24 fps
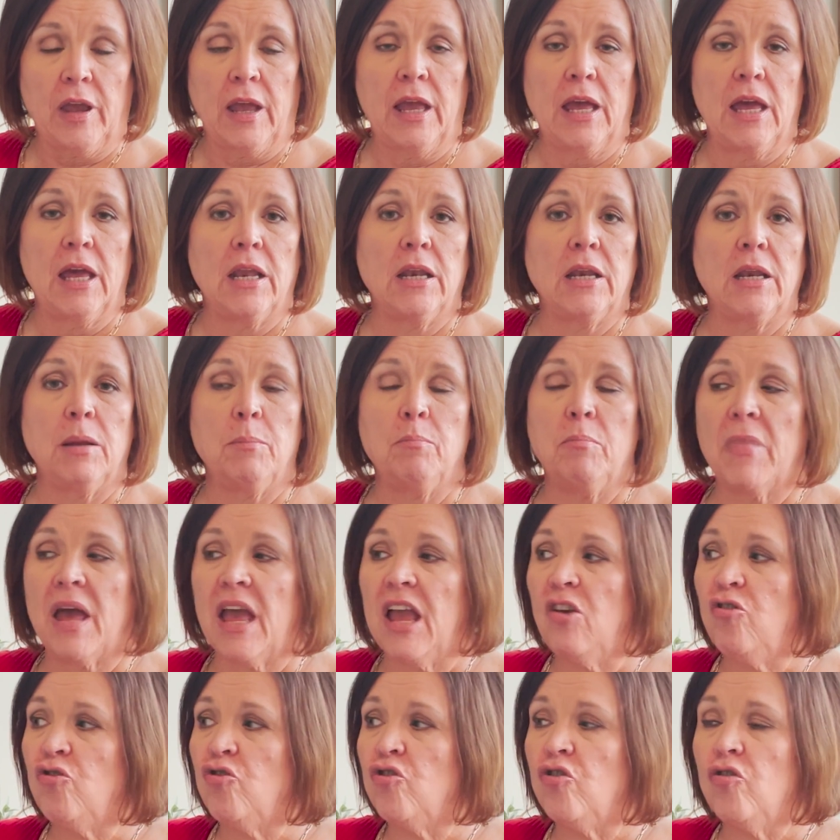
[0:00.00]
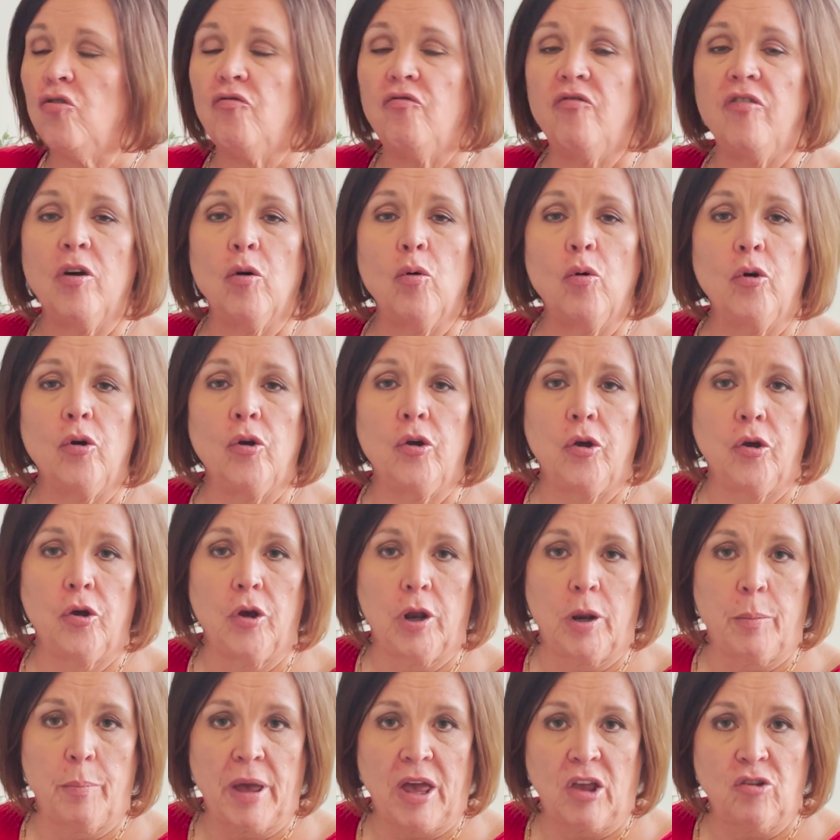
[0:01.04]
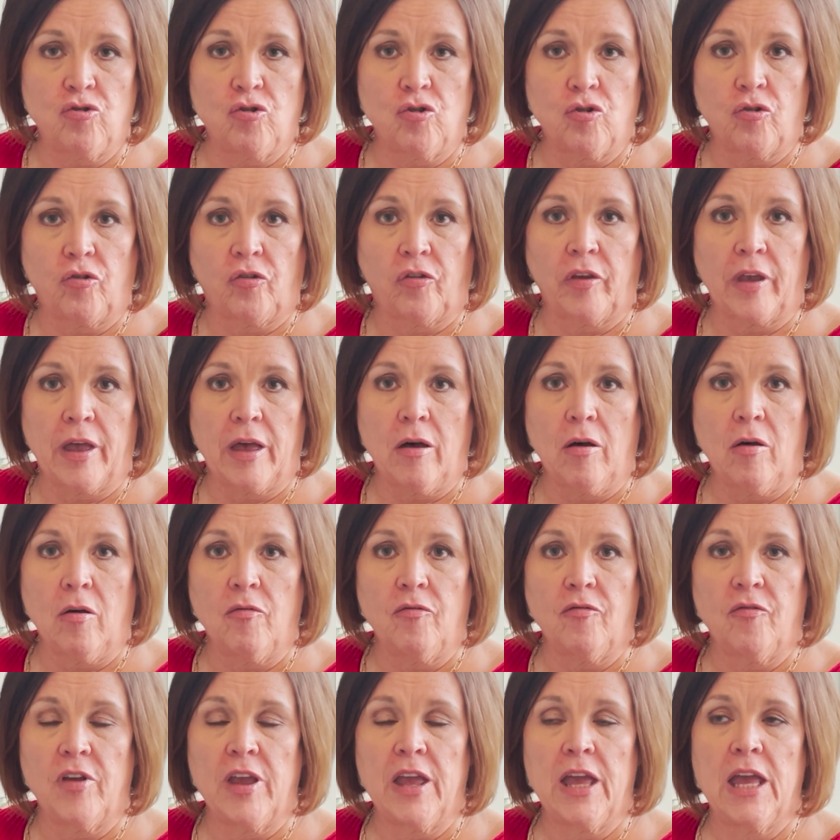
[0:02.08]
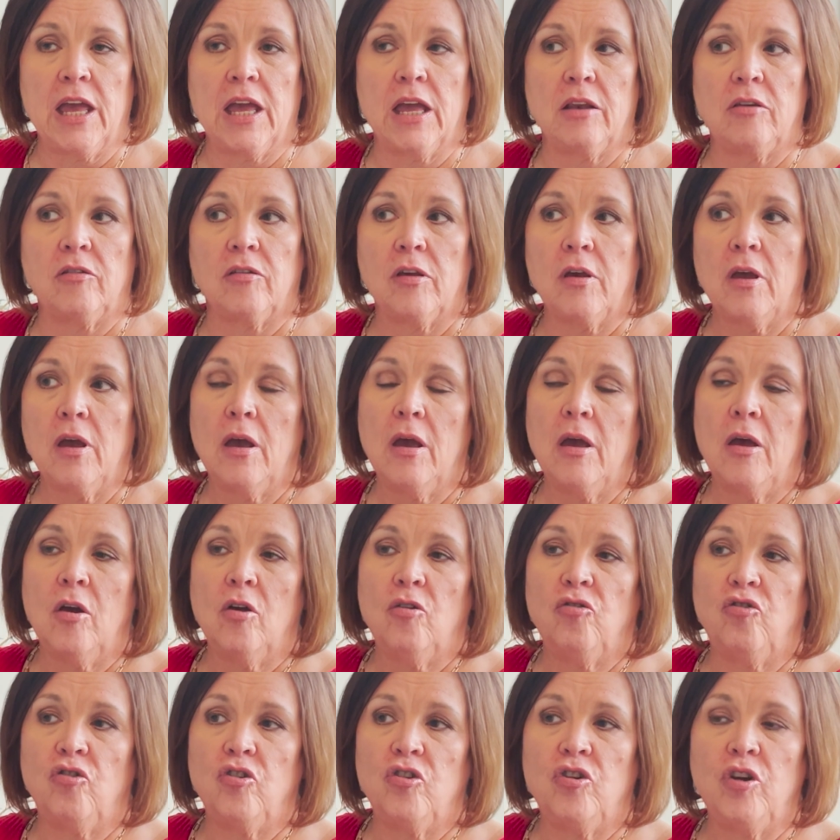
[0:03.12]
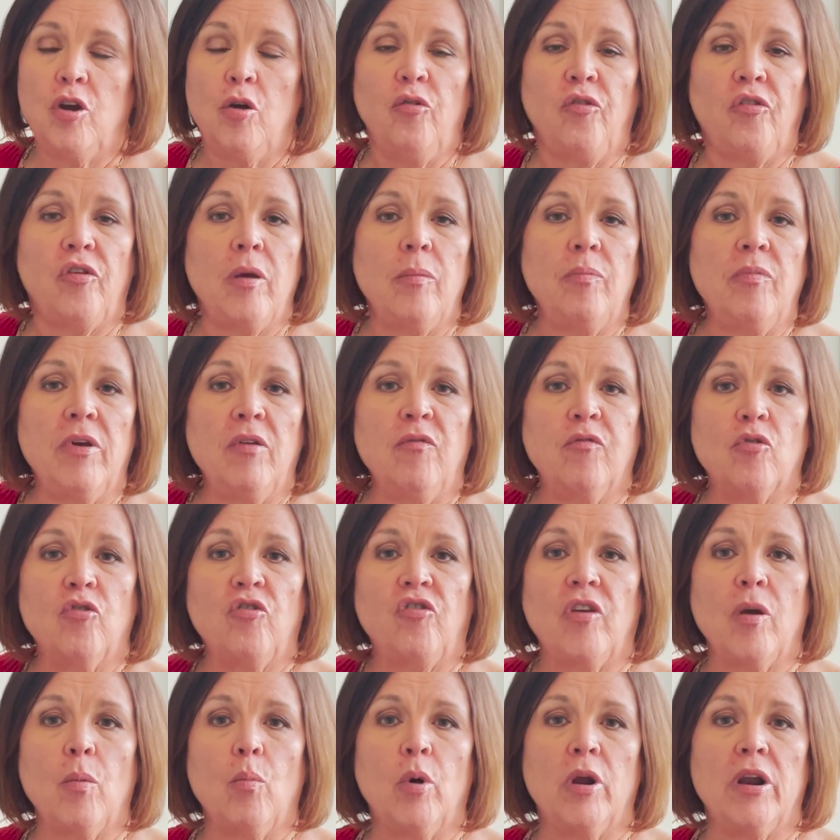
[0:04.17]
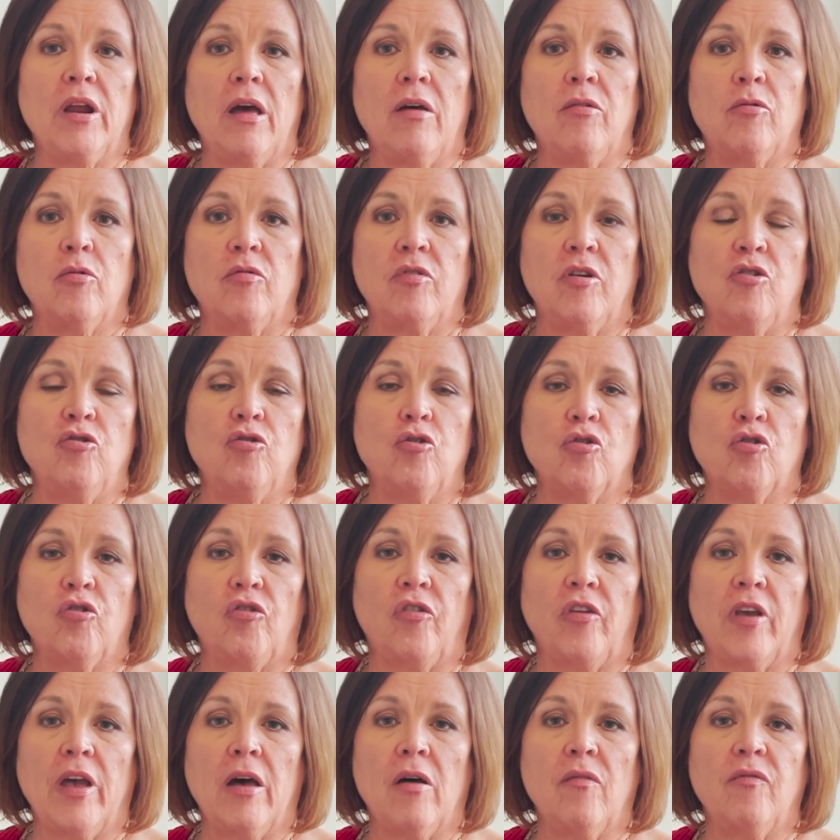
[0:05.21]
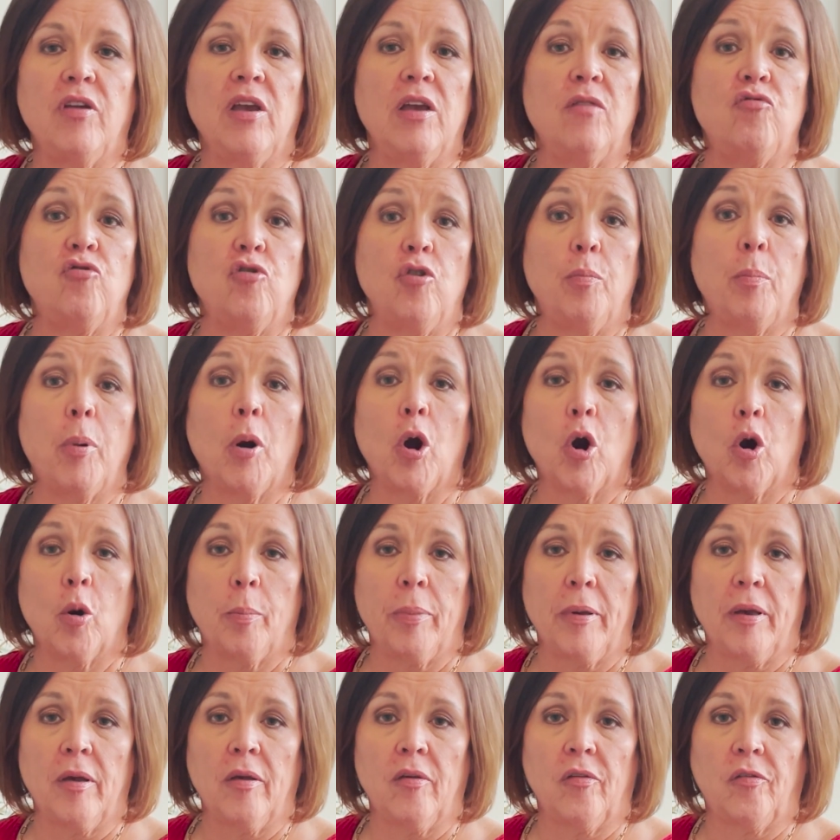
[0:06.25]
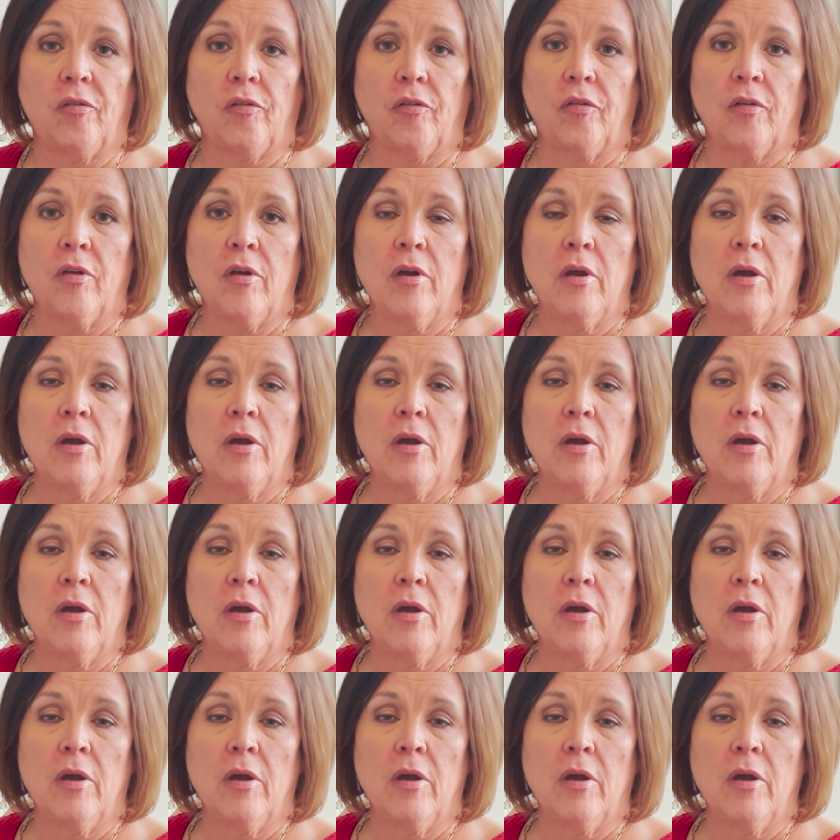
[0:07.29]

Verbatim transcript: It makes you feel good about yourself. It to do something for someone other than yourself gives you purpose.